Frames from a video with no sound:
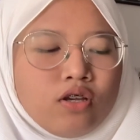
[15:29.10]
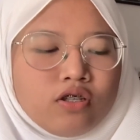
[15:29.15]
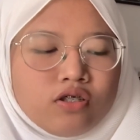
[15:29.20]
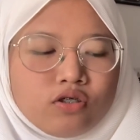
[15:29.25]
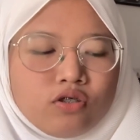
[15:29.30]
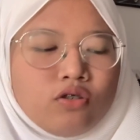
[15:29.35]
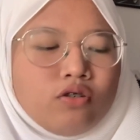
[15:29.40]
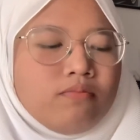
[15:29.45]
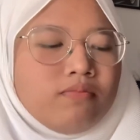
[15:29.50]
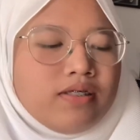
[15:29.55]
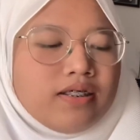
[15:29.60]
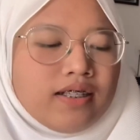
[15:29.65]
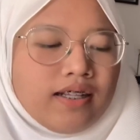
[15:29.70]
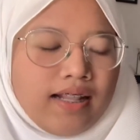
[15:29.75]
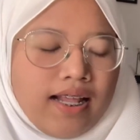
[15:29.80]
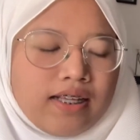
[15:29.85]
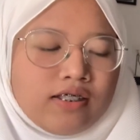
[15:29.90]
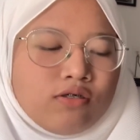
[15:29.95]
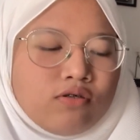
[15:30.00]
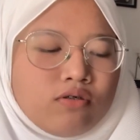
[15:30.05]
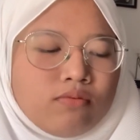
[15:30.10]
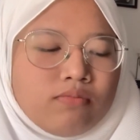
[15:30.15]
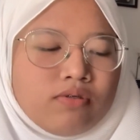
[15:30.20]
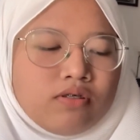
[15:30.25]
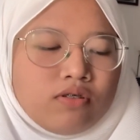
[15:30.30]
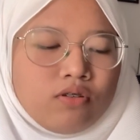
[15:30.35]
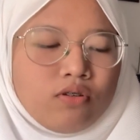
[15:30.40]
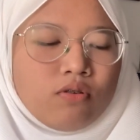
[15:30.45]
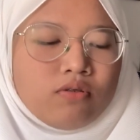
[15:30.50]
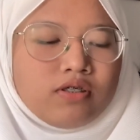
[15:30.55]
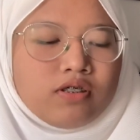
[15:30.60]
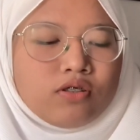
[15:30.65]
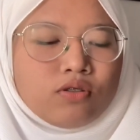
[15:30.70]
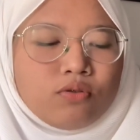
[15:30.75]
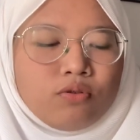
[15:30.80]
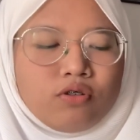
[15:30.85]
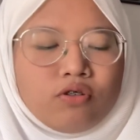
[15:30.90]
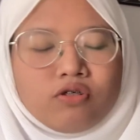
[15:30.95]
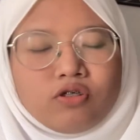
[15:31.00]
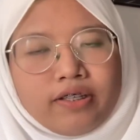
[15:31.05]
Zooms, classrooms, notes,
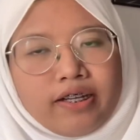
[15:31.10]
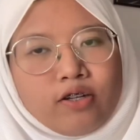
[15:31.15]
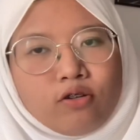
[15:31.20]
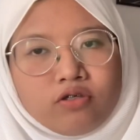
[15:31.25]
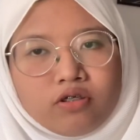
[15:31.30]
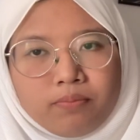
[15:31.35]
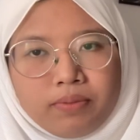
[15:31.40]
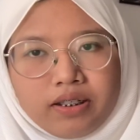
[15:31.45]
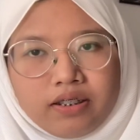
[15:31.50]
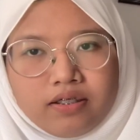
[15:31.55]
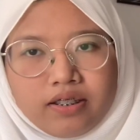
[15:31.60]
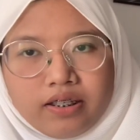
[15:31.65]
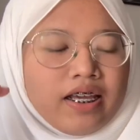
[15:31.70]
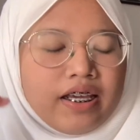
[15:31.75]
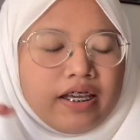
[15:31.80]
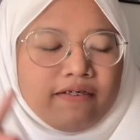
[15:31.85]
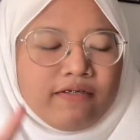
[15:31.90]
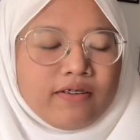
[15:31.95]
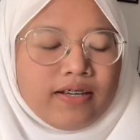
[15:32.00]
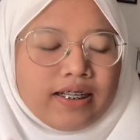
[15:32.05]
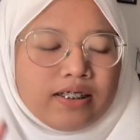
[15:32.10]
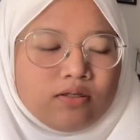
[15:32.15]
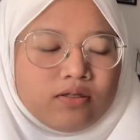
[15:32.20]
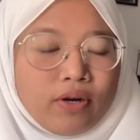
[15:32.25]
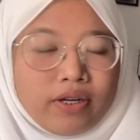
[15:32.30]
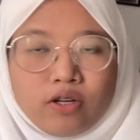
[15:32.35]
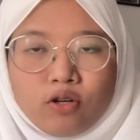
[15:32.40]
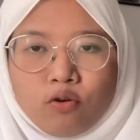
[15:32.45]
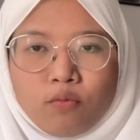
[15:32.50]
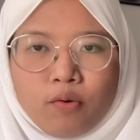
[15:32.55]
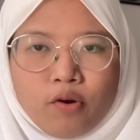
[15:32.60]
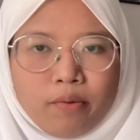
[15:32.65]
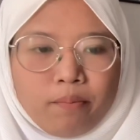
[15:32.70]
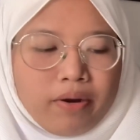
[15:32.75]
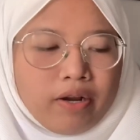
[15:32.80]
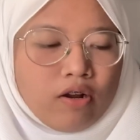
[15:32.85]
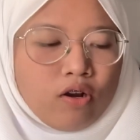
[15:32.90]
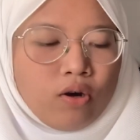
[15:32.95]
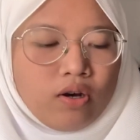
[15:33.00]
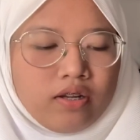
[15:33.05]
GoodNotes, and Notability. If you guys want to know more
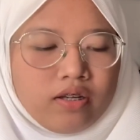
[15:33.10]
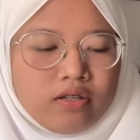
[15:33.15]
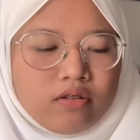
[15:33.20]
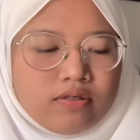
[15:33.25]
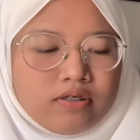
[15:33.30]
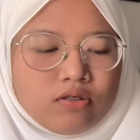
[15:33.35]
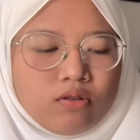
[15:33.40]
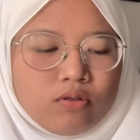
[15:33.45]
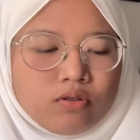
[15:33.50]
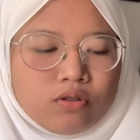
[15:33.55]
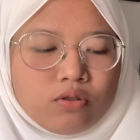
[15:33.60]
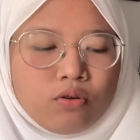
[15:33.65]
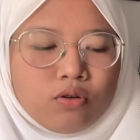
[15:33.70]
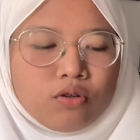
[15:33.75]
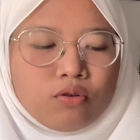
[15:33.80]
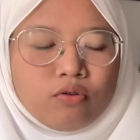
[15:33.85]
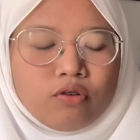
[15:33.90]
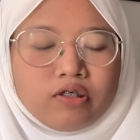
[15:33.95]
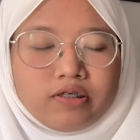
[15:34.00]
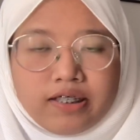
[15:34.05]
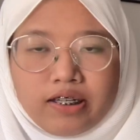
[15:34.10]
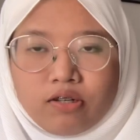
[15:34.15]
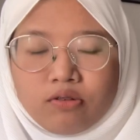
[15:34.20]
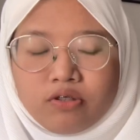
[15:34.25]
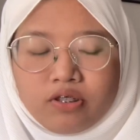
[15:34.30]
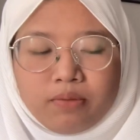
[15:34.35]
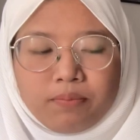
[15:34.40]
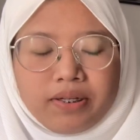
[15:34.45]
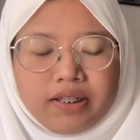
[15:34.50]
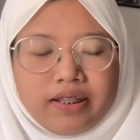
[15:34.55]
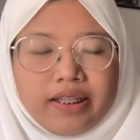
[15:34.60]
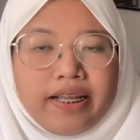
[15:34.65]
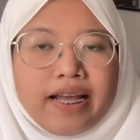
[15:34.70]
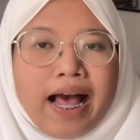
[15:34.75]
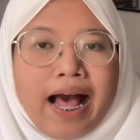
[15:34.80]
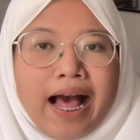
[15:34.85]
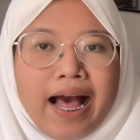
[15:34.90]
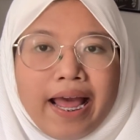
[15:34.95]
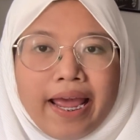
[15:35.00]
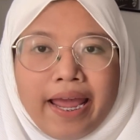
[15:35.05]
about Color Notes, also GoodNotes and Notability,
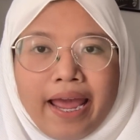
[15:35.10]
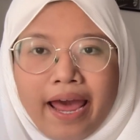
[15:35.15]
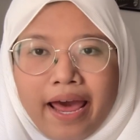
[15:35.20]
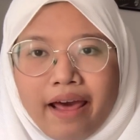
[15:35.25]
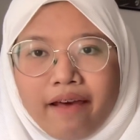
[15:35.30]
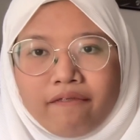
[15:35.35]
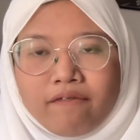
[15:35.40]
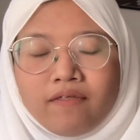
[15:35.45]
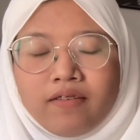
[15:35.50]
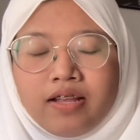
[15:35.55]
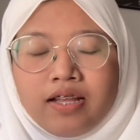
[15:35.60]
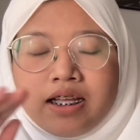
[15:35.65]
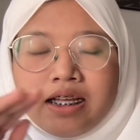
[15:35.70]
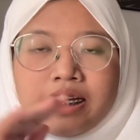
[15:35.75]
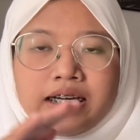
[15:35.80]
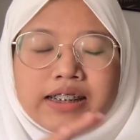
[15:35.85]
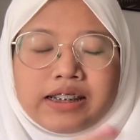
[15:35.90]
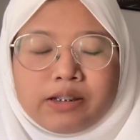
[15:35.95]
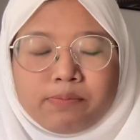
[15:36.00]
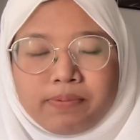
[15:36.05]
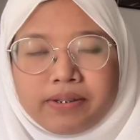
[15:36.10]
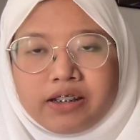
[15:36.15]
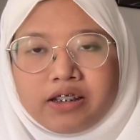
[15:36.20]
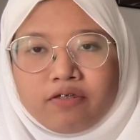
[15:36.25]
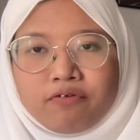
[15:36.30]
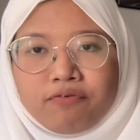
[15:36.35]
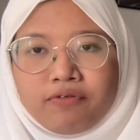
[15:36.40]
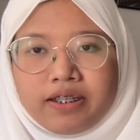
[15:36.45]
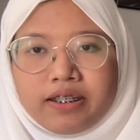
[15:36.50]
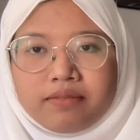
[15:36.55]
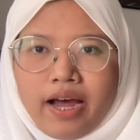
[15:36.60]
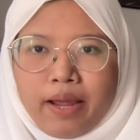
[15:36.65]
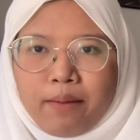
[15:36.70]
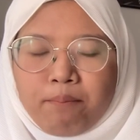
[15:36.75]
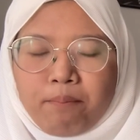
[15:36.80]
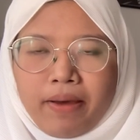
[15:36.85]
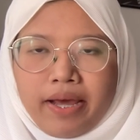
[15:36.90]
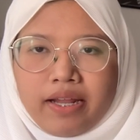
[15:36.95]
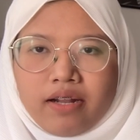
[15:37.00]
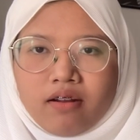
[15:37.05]
I have a specific
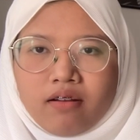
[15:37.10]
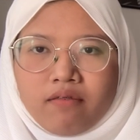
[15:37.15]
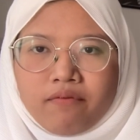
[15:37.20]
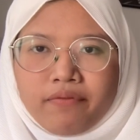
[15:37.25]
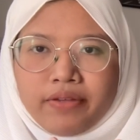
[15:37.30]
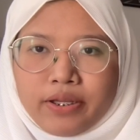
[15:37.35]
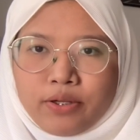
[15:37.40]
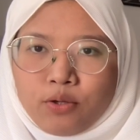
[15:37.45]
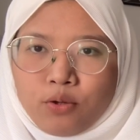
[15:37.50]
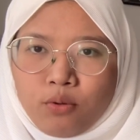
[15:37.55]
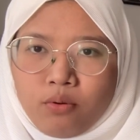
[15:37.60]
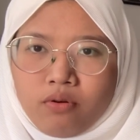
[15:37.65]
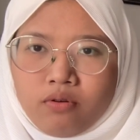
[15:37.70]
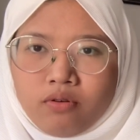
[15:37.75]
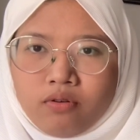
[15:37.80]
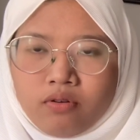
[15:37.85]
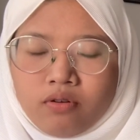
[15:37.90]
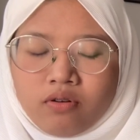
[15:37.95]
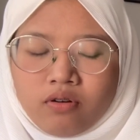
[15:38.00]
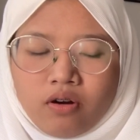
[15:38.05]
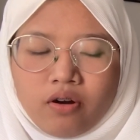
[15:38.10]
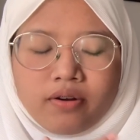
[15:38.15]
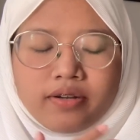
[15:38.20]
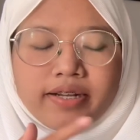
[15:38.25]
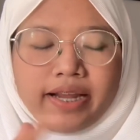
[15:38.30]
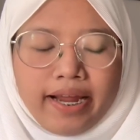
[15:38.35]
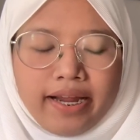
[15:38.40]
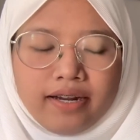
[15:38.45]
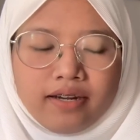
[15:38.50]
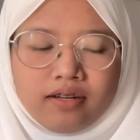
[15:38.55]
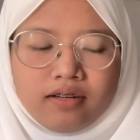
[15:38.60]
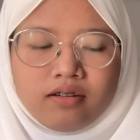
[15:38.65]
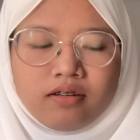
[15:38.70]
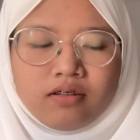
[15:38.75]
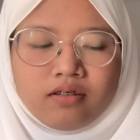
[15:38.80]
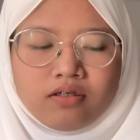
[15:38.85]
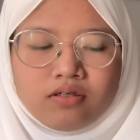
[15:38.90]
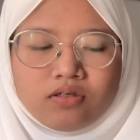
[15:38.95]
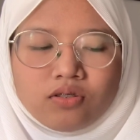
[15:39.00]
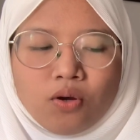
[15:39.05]
iPad video on that.
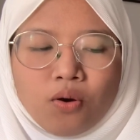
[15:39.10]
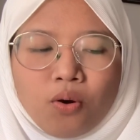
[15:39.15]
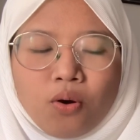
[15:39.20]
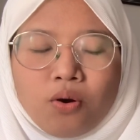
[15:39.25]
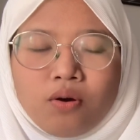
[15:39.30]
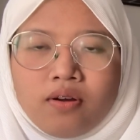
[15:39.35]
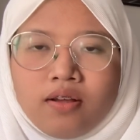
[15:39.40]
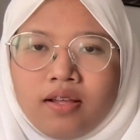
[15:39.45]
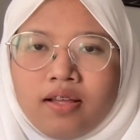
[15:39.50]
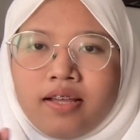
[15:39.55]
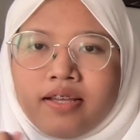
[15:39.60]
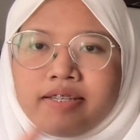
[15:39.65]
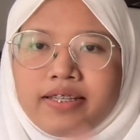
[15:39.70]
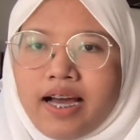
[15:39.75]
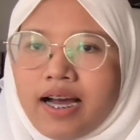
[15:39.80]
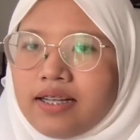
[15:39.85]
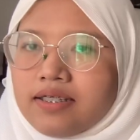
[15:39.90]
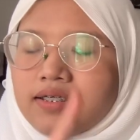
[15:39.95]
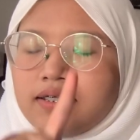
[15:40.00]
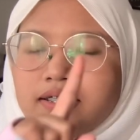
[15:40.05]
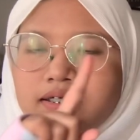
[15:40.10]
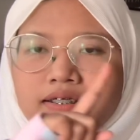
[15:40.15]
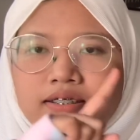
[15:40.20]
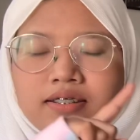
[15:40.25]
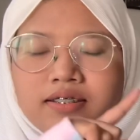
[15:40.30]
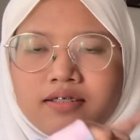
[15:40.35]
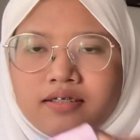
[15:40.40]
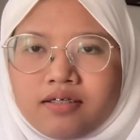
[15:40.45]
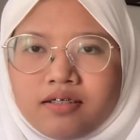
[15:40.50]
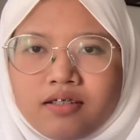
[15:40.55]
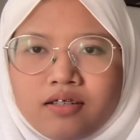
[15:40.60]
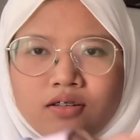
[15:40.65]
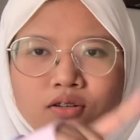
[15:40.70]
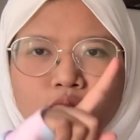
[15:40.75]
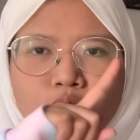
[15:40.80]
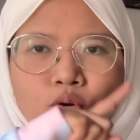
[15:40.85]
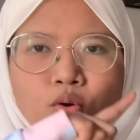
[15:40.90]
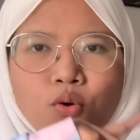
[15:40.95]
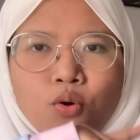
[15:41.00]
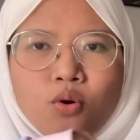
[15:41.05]
So yeah, just
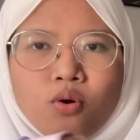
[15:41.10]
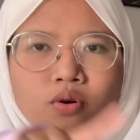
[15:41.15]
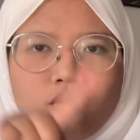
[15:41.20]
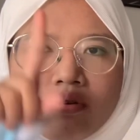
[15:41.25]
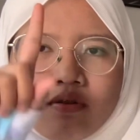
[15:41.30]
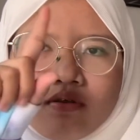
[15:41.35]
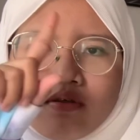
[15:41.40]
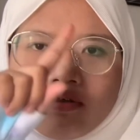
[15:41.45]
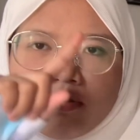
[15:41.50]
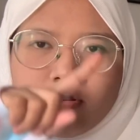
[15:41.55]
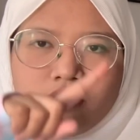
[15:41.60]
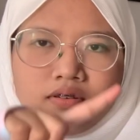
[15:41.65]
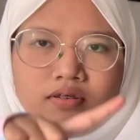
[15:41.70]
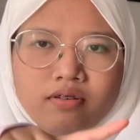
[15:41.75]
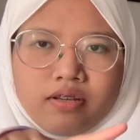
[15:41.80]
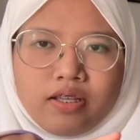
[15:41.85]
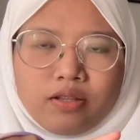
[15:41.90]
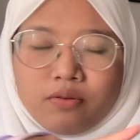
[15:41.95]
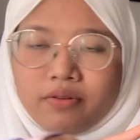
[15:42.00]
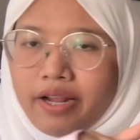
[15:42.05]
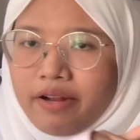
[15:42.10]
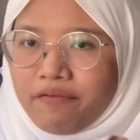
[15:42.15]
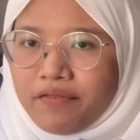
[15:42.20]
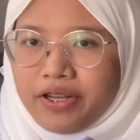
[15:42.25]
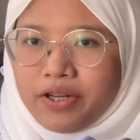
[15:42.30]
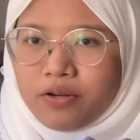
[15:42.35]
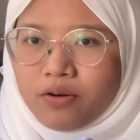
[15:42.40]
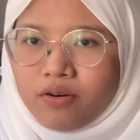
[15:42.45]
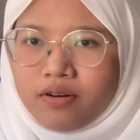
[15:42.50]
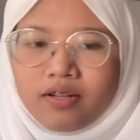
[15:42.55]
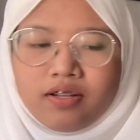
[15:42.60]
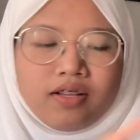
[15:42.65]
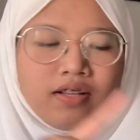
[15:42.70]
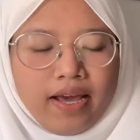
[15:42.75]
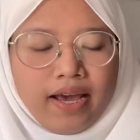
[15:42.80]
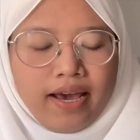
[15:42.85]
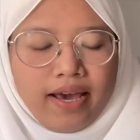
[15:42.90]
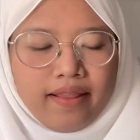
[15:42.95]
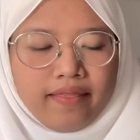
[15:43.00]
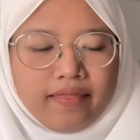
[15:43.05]
go into that video.
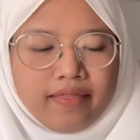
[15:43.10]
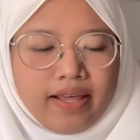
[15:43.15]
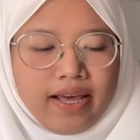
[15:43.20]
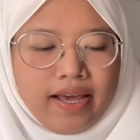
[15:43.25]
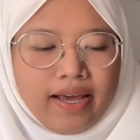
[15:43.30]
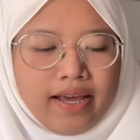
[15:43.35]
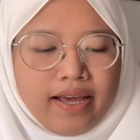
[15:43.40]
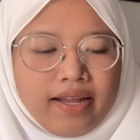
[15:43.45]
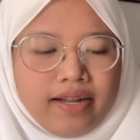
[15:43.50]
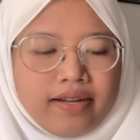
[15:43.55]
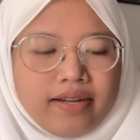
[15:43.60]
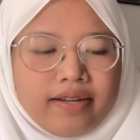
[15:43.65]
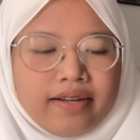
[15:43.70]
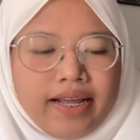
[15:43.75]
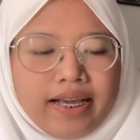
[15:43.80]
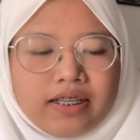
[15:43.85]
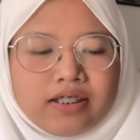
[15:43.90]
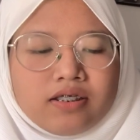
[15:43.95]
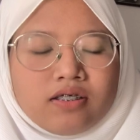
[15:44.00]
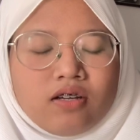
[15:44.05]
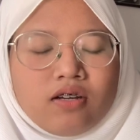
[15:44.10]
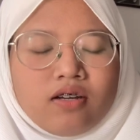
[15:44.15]
And then next